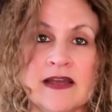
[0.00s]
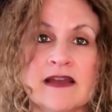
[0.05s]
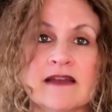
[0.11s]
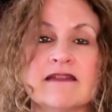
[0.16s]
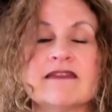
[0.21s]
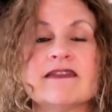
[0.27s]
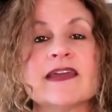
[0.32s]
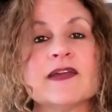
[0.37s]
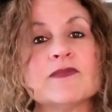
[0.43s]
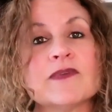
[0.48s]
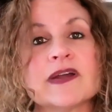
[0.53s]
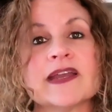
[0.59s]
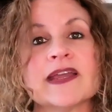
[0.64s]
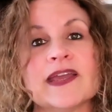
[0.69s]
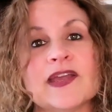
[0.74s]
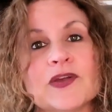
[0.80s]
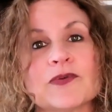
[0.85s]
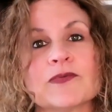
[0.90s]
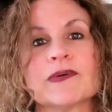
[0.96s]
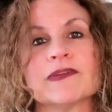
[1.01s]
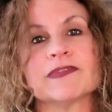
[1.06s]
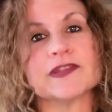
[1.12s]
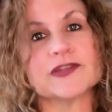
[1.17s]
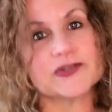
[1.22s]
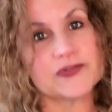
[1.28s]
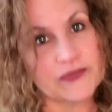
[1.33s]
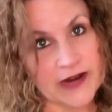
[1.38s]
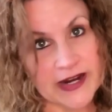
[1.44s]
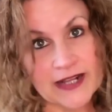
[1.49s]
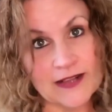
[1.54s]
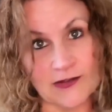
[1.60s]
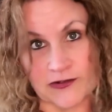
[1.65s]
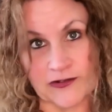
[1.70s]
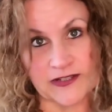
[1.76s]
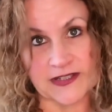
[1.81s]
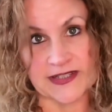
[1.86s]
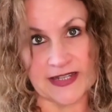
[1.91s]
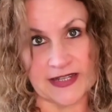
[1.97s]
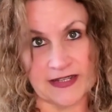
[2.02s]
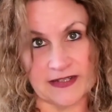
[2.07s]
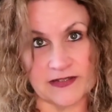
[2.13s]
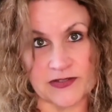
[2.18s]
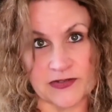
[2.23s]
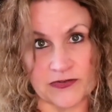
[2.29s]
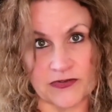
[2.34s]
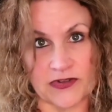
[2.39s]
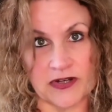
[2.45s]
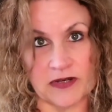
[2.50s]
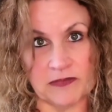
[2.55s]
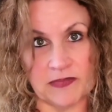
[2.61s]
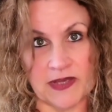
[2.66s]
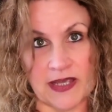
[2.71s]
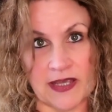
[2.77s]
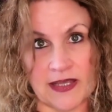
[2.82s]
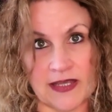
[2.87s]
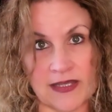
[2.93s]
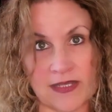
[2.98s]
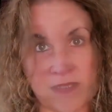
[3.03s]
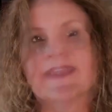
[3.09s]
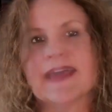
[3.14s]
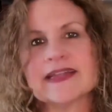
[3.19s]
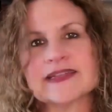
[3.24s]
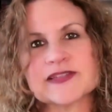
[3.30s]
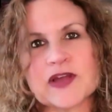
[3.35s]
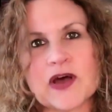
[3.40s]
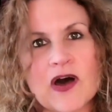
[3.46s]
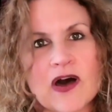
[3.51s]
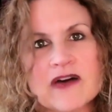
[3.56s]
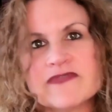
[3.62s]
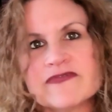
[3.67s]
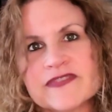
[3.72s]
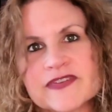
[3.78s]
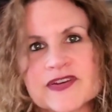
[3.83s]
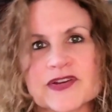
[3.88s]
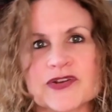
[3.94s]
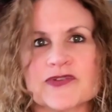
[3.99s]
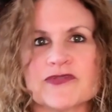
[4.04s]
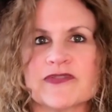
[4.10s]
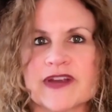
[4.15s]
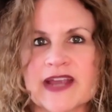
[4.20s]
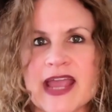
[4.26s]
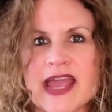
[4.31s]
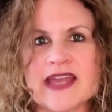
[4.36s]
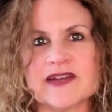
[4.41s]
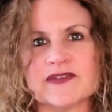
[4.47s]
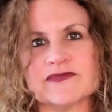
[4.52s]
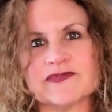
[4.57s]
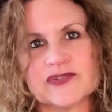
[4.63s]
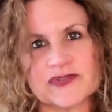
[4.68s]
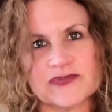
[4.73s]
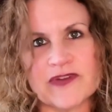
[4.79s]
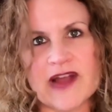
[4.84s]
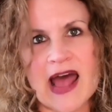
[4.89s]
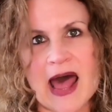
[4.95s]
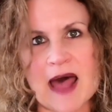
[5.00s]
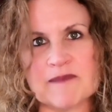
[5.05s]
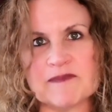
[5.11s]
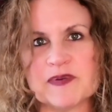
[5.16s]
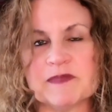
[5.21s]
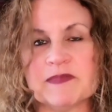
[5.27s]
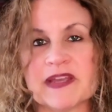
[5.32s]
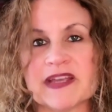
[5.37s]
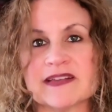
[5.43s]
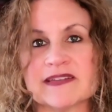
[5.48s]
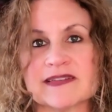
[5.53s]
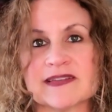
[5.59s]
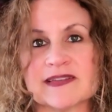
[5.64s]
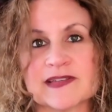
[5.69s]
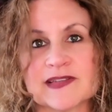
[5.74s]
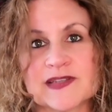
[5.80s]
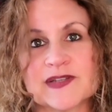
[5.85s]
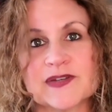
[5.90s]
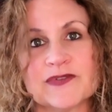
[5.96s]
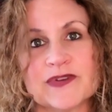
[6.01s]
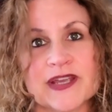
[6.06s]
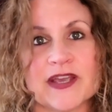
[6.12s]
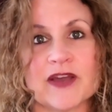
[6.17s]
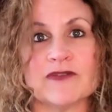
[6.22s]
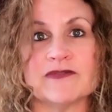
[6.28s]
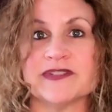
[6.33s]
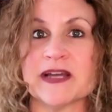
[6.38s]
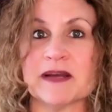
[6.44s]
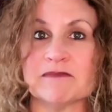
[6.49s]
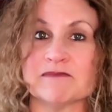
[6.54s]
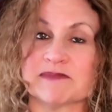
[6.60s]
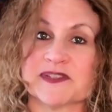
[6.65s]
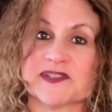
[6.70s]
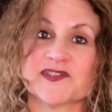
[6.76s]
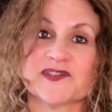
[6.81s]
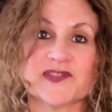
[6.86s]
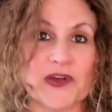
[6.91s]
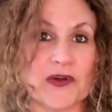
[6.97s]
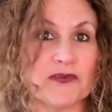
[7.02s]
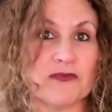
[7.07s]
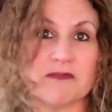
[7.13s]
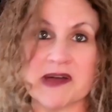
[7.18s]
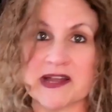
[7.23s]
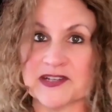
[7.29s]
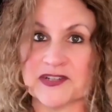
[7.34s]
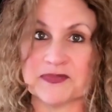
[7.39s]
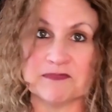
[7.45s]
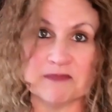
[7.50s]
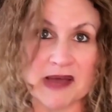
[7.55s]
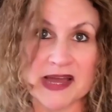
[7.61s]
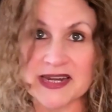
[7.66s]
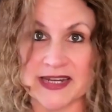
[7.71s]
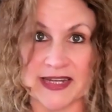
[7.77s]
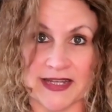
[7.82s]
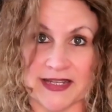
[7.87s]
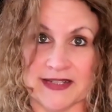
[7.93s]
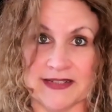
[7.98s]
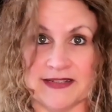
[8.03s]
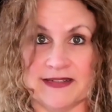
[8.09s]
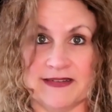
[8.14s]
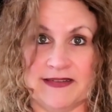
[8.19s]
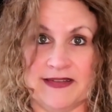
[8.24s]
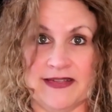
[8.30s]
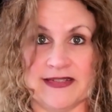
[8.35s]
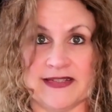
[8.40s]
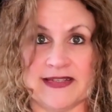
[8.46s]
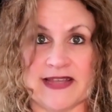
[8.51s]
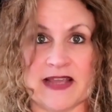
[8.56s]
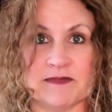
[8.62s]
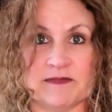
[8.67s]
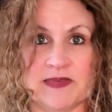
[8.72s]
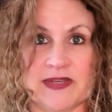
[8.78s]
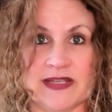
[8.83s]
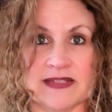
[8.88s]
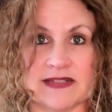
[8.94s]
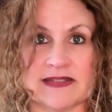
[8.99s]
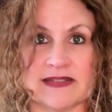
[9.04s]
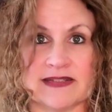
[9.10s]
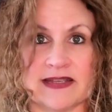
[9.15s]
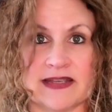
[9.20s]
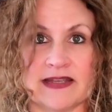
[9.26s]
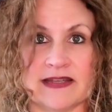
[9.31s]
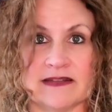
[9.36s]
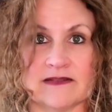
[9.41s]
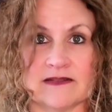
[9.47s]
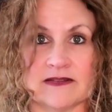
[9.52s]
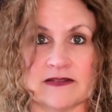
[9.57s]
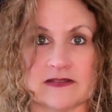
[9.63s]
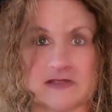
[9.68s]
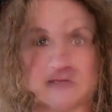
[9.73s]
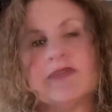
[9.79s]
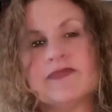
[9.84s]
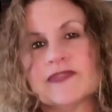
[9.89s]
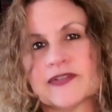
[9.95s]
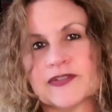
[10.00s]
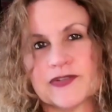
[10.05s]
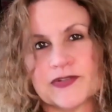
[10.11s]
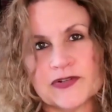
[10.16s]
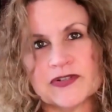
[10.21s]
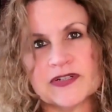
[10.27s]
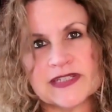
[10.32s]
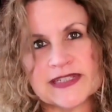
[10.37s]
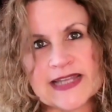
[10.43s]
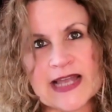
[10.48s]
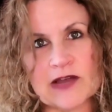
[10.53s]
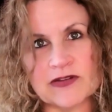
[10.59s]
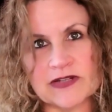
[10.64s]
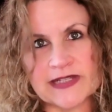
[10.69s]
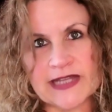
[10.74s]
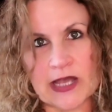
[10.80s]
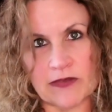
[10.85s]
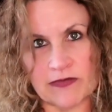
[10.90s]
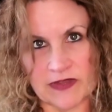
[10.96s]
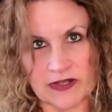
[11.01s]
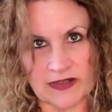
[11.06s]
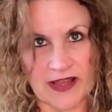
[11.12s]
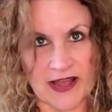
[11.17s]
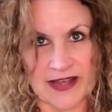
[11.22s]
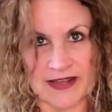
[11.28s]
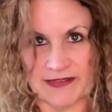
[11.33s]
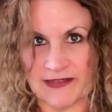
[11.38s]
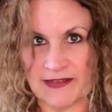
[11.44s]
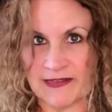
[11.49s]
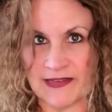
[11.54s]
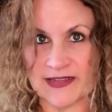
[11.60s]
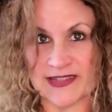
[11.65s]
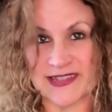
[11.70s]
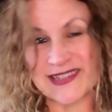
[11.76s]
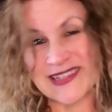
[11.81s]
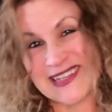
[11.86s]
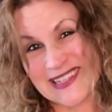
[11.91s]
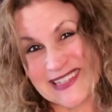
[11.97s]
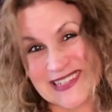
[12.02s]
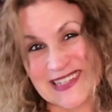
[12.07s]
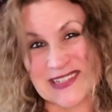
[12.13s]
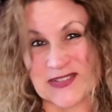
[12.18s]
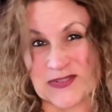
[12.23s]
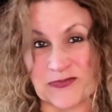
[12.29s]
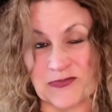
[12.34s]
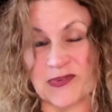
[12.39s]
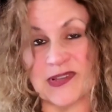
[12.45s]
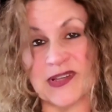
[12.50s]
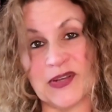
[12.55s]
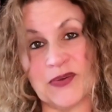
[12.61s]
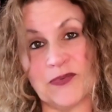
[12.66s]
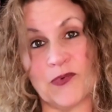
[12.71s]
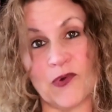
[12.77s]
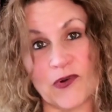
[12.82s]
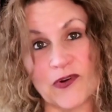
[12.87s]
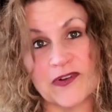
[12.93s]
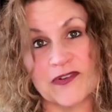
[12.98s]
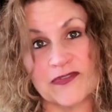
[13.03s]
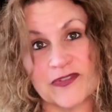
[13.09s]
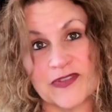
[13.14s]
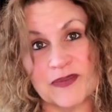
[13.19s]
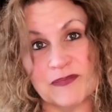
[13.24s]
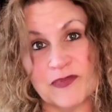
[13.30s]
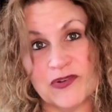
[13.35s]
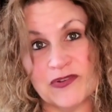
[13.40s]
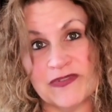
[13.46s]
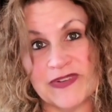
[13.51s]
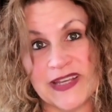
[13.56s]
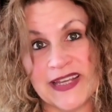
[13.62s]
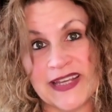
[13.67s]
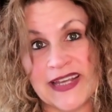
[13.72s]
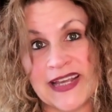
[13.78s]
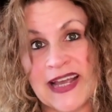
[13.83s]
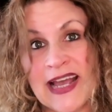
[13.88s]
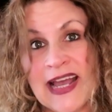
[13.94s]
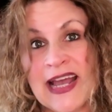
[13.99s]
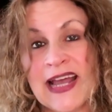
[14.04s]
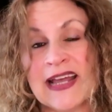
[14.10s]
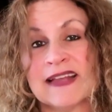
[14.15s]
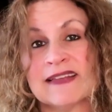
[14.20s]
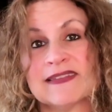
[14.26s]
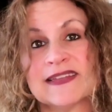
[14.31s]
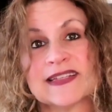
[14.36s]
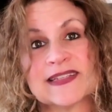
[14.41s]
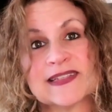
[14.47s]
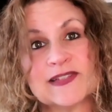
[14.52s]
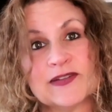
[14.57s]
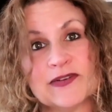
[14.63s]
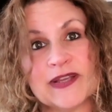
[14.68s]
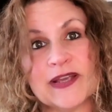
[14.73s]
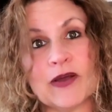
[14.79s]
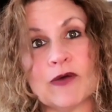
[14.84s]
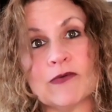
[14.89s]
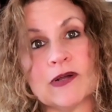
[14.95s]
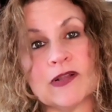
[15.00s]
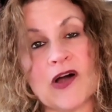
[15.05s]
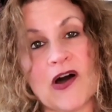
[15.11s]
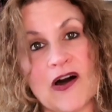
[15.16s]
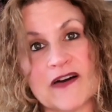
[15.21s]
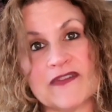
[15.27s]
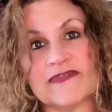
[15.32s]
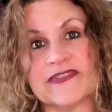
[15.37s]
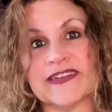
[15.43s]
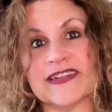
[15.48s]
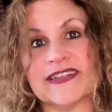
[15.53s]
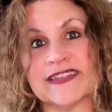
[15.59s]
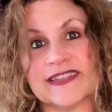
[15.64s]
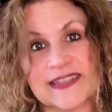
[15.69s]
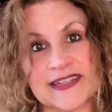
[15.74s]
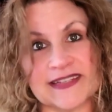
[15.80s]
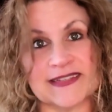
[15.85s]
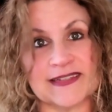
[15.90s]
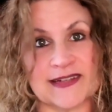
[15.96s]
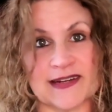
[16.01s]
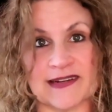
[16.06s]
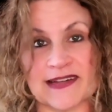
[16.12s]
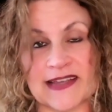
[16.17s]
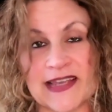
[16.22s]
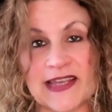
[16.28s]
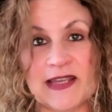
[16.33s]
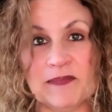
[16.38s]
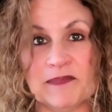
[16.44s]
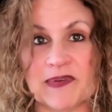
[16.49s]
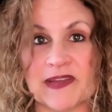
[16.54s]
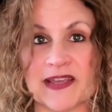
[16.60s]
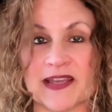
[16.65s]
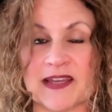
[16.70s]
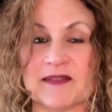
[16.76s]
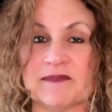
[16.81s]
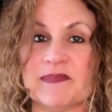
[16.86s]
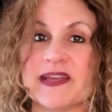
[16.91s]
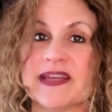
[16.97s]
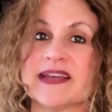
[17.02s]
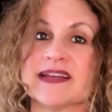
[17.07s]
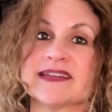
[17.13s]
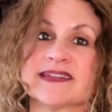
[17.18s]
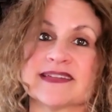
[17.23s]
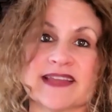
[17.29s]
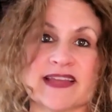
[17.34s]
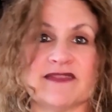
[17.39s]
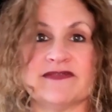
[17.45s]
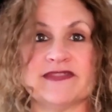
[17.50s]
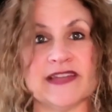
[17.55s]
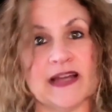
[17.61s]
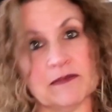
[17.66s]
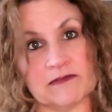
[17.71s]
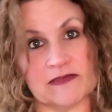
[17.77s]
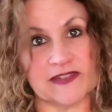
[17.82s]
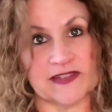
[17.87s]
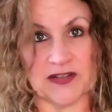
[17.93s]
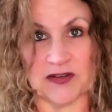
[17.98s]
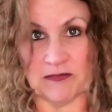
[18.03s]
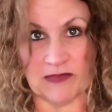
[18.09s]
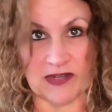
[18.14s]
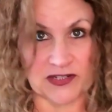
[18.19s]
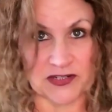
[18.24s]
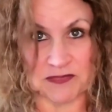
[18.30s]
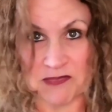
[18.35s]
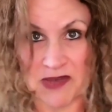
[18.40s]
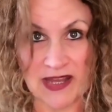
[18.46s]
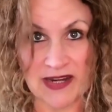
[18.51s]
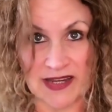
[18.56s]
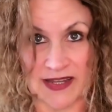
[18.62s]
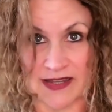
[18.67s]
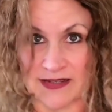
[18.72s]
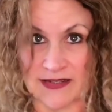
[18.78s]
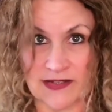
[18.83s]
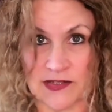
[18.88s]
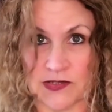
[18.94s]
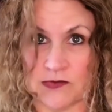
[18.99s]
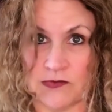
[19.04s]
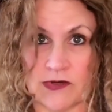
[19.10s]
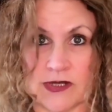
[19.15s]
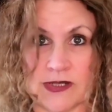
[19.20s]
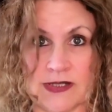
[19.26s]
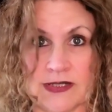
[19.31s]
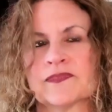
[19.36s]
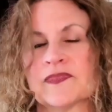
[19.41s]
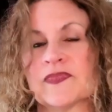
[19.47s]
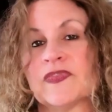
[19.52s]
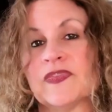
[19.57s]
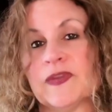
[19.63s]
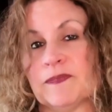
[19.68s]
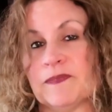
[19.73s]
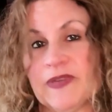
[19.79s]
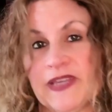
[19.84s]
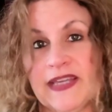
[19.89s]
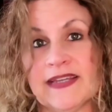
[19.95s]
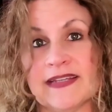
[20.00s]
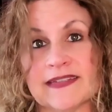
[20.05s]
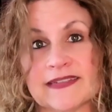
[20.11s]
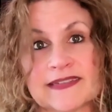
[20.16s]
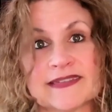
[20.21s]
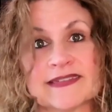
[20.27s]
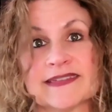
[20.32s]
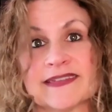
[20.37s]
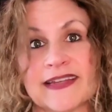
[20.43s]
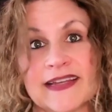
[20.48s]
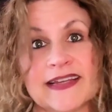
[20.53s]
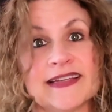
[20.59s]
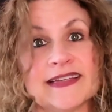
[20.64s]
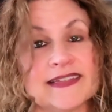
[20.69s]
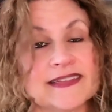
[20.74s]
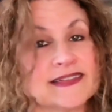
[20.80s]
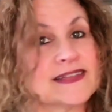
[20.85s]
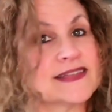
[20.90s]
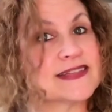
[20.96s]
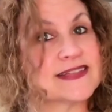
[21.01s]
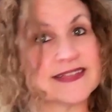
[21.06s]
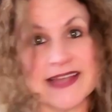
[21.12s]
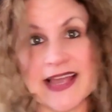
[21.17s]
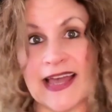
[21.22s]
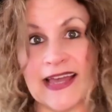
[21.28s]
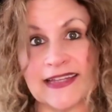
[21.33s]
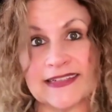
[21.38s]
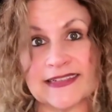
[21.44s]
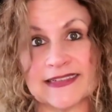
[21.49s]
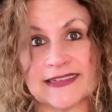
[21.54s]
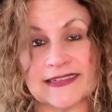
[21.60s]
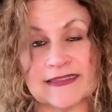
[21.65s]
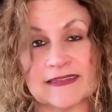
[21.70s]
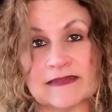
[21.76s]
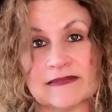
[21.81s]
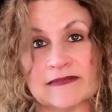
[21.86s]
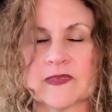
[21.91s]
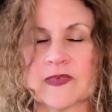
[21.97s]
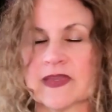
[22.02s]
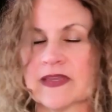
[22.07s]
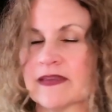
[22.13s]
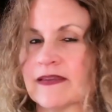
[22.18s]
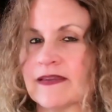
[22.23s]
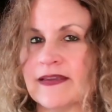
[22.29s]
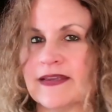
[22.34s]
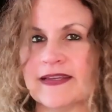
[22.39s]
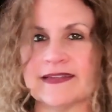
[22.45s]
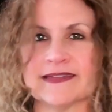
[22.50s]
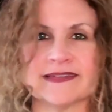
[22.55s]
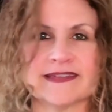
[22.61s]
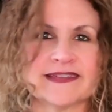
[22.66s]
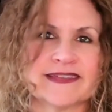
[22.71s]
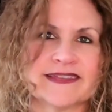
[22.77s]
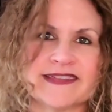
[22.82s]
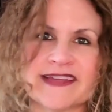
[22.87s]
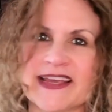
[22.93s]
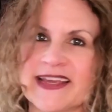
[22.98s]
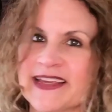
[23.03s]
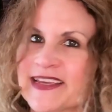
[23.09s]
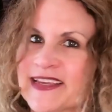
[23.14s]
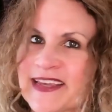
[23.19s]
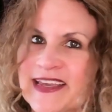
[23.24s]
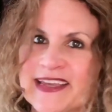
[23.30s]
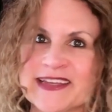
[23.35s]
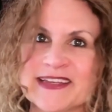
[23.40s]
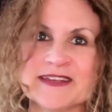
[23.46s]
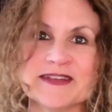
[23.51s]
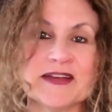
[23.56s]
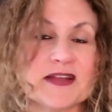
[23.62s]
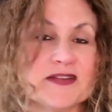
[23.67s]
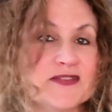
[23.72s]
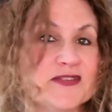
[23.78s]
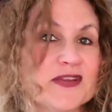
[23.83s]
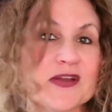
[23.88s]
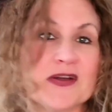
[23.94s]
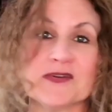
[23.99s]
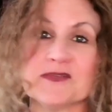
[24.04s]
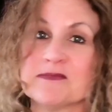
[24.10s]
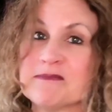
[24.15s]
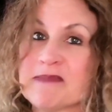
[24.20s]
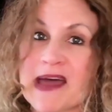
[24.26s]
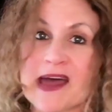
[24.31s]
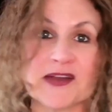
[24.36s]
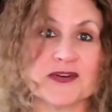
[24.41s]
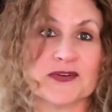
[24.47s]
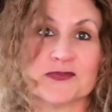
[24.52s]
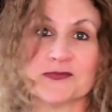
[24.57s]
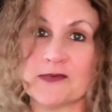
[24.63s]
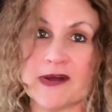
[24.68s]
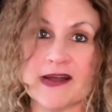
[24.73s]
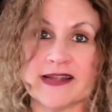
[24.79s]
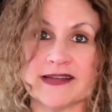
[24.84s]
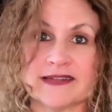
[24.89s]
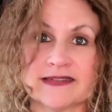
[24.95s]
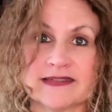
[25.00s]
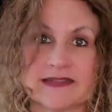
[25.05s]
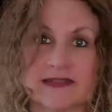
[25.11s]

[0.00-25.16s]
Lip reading: They want to hear what the trailer scenes are going to be. That's often a creative trap because the studio dumps so much money into these set piece scenes. If it turns out down the line that the scene doesn't really work for the movie, the studio will often insist on keeping it because they've dumped so much money into it. The piece is set. It's staying in no matter what.